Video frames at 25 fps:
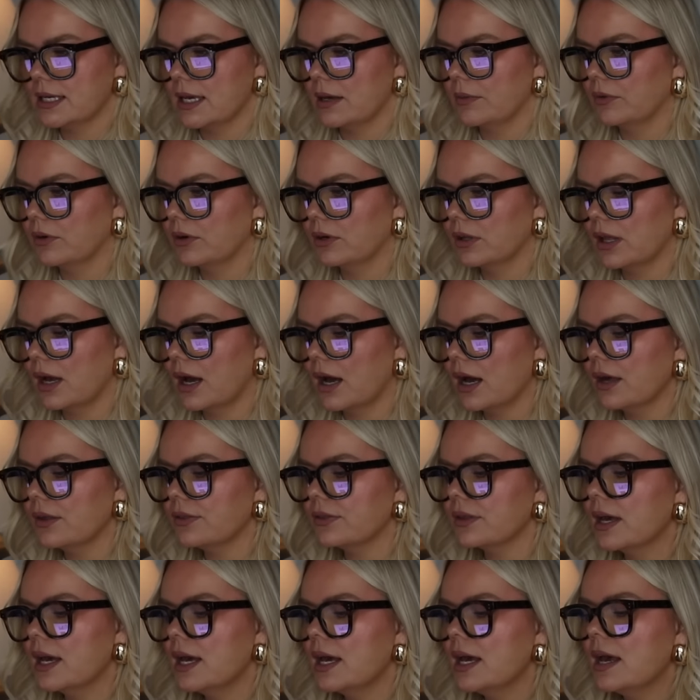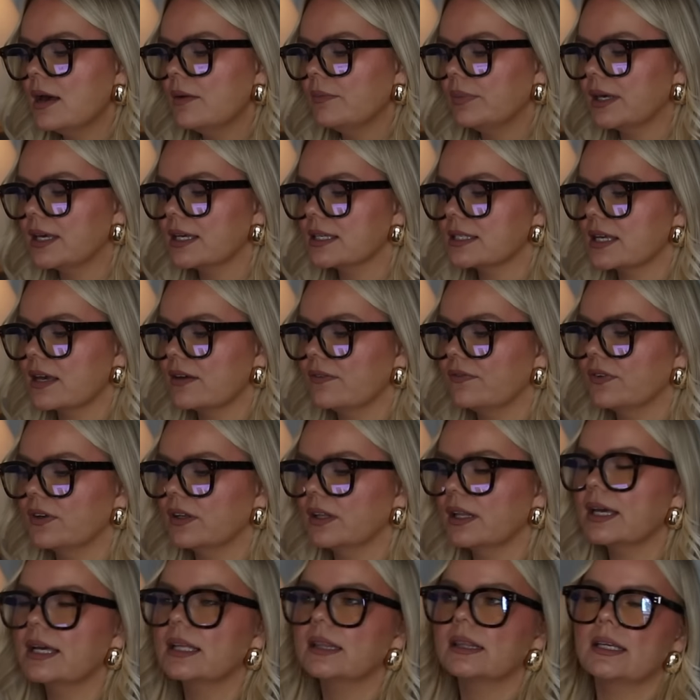tablecloth because I
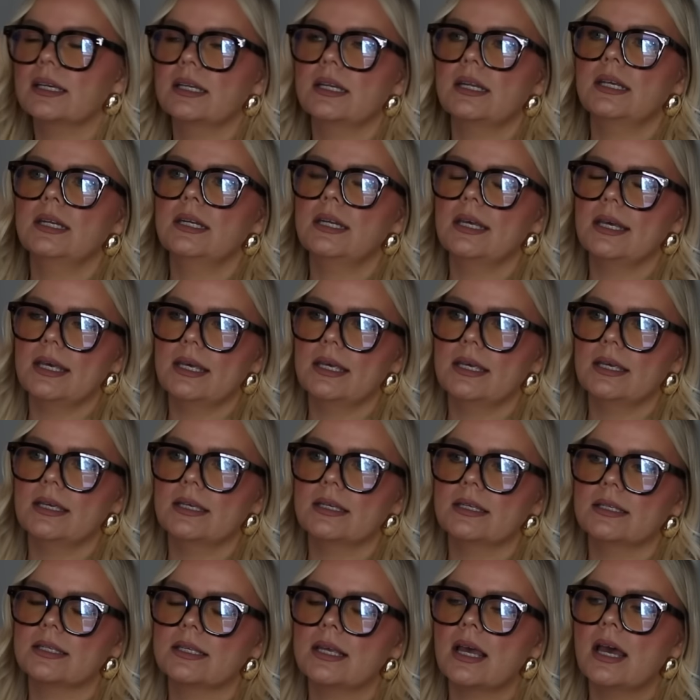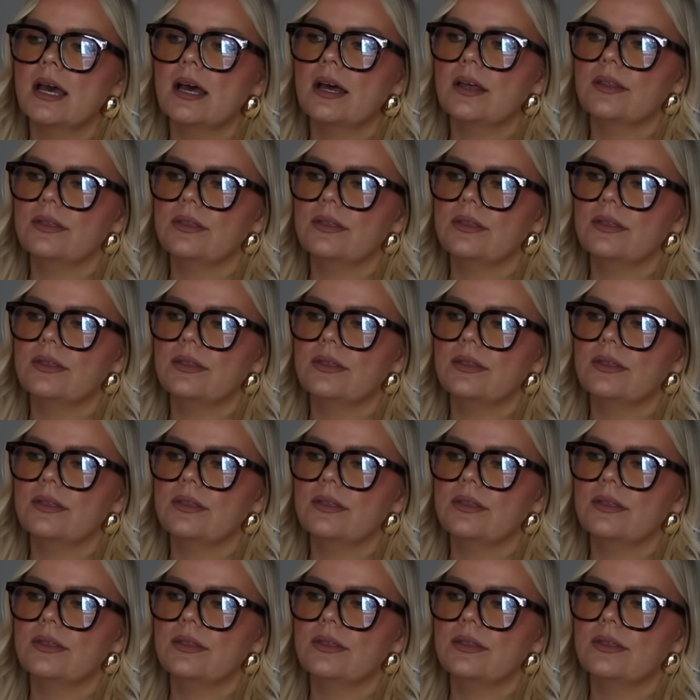feel like linen is